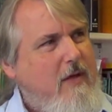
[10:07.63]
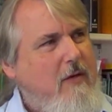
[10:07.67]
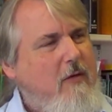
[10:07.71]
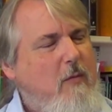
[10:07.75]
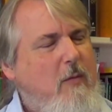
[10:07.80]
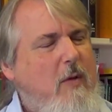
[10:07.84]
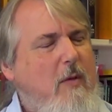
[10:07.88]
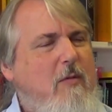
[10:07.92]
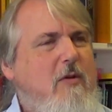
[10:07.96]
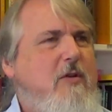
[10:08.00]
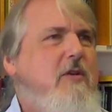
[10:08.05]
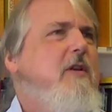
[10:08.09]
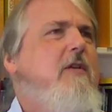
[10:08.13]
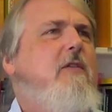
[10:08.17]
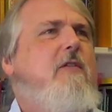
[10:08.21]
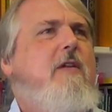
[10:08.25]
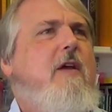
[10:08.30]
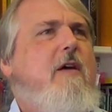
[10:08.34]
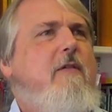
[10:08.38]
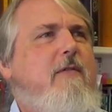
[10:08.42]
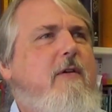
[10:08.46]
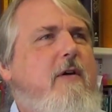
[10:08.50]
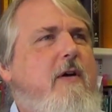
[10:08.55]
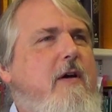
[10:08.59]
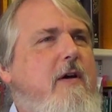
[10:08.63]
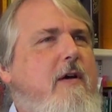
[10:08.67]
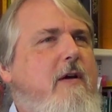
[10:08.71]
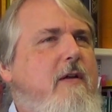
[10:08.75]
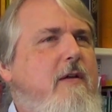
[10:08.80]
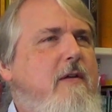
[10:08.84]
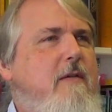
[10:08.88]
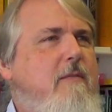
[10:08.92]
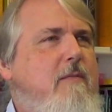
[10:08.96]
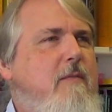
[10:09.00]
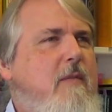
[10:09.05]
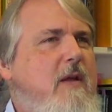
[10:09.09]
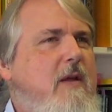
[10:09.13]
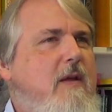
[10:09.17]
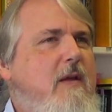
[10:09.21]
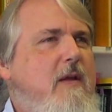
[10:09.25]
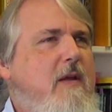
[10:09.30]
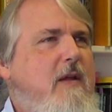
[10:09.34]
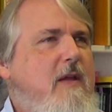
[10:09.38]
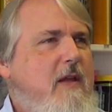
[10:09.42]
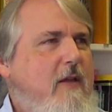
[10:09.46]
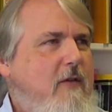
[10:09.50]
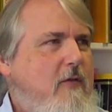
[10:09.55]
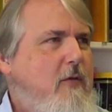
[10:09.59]
I was publishing stuff on
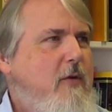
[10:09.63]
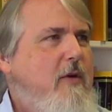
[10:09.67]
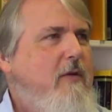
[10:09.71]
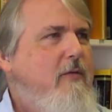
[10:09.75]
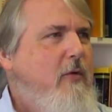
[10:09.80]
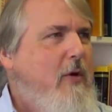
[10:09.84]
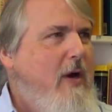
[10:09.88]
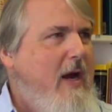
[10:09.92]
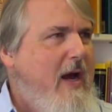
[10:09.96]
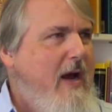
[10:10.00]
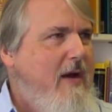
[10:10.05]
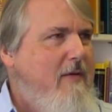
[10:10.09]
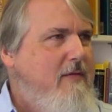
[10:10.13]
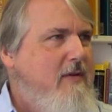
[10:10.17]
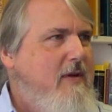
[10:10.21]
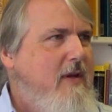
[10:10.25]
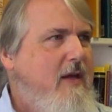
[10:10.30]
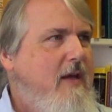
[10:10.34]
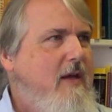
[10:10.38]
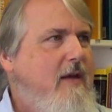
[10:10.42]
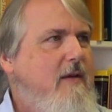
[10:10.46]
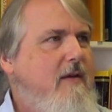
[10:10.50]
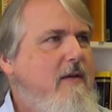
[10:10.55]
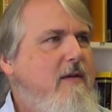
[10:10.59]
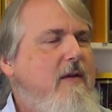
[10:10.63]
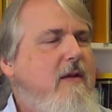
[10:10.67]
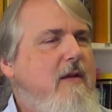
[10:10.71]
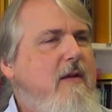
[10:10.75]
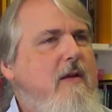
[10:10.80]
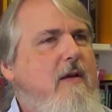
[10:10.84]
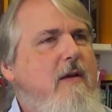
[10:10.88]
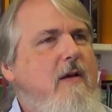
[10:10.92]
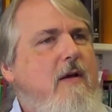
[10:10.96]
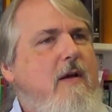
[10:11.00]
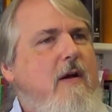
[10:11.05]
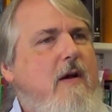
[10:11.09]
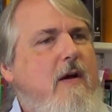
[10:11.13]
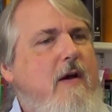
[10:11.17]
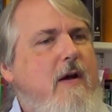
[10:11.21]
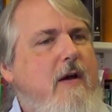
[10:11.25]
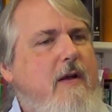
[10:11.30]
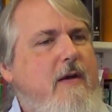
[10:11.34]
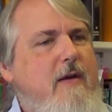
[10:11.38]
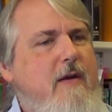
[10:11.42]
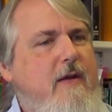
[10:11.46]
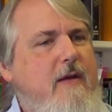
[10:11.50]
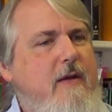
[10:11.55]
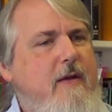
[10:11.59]
history of craft and
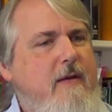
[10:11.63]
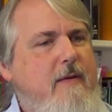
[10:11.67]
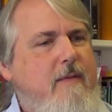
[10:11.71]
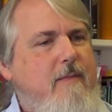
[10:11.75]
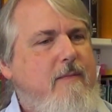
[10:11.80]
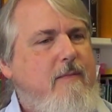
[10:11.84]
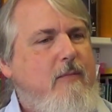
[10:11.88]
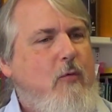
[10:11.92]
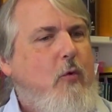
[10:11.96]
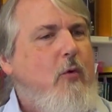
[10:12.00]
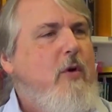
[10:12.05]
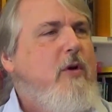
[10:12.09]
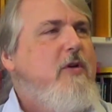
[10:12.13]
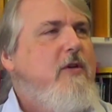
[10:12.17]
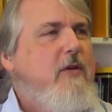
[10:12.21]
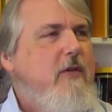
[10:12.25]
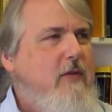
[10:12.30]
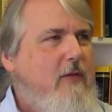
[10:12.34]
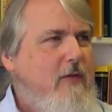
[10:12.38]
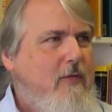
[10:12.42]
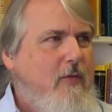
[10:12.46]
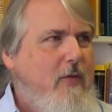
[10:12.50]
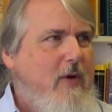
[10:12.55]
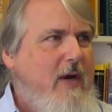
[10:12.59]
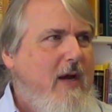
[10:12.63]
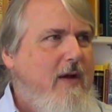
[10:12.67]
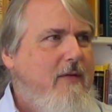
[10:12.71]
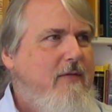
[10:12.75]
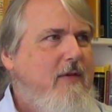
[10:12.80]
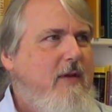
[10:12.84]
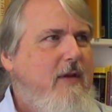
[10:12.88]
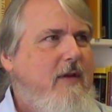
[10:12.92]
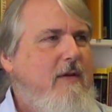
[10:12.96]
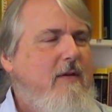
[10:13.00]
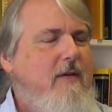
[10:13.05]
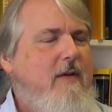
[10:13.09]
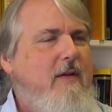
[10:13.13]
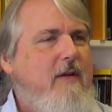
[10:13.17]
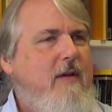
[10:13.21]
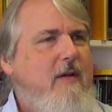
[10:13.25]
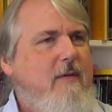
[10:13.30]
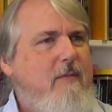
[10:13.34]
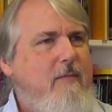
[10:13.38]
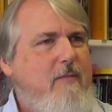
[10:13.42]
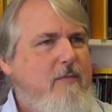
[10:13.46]
on origins of craft, and